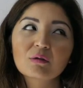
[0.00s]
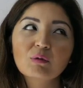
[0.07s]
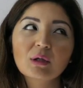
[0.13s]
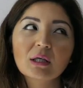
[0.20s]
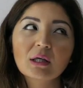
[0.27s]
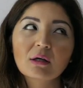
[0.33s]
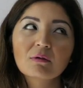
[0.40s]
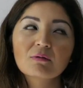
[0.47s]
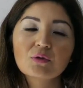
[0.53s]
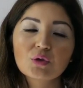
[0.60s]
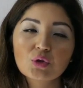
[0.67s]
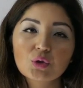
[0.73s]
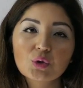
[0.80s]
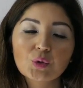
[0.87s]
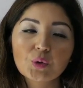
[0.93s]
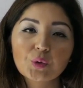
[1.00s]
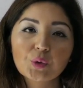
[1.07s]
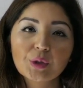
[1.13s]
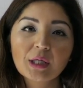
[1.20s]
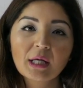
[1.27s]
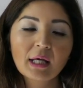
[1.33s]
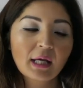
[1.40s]
week of
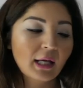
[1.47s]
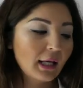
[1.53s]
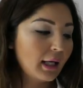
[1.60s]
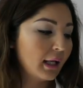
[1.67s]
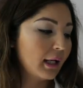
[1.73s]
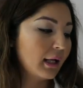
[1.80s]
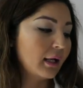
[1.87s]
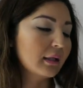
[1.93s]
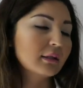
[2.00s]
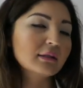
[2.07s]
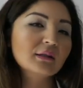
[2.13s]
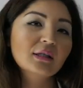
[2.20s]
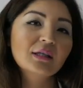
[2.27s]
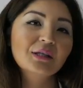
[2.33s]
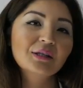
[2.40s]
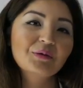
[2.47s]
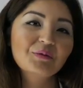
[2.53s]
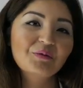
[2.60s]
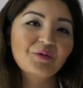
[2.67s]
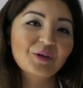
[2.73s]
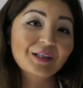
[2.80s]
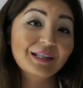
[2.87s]
June, and
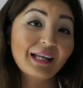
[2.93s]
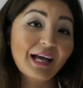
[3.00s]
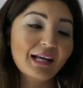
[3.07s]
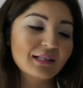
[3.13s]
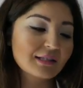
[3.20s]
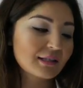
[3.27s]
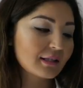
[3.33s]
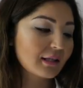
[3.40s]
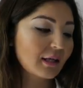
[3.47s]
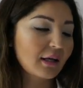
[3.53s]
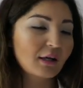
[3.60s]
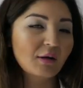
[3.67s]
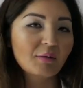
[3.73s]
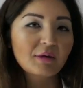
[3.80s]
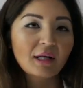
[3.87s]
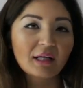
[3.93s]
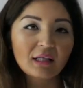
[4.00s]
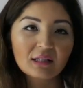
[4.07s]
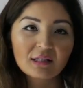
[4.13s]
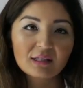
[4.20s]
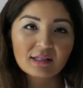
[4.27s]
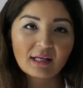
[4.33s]
for that
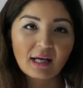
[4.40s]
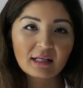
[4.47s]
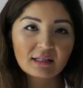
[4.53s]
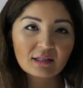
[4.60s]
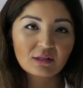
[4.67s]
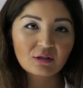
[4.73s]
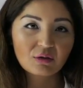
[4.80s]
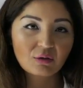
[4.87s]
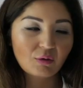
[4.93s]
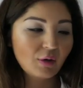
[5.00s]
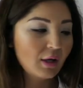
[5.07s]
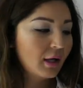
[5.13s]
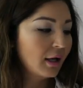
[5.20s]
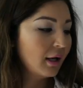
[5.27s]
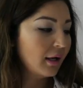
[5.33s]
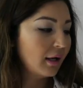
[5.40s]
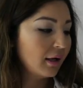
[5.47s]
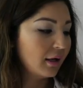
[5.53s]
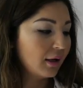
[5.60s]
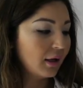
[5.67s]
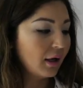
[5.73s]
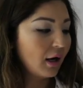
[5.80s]
Nike decided to
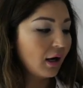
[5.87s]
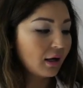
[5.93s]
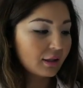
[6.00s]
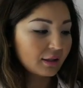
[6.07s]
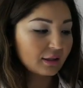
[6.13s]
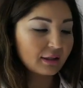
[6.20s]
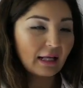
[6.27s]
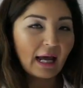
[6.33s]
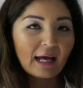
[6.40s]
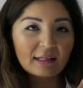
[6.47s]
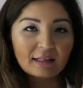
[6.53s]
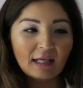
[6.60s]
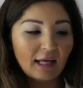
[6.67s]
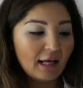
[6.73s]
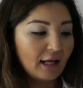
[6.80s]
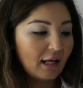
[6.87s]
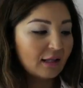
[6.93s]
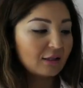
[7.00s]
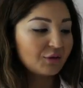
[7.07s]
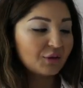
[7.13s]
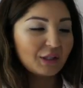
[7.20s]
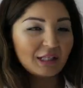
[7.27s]
honor that
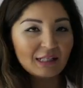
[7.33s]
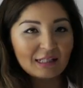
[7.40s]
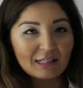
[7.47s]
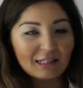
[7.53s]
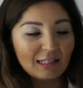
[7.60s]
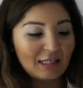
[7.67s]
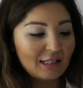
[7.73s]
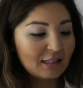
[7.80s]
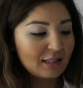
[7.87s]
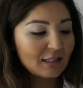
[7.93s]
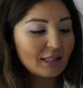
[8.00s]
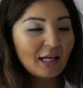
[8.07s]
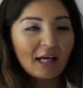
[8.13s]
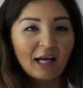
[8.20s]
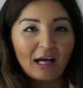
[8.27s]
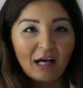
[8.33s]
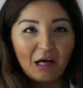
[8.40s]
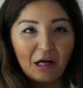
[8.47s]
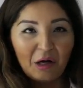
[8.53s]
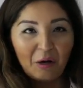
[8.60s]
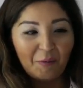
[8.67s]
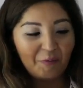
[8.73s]
and release these
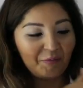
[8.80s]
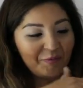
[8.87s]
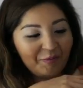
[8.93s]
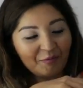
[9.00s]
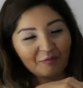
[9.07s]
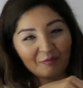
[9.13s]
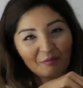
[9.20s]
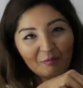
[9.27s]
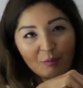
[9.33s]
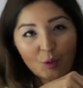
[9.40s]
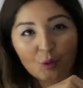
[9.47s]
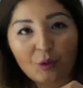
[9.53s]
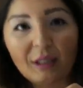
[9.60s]
Puerto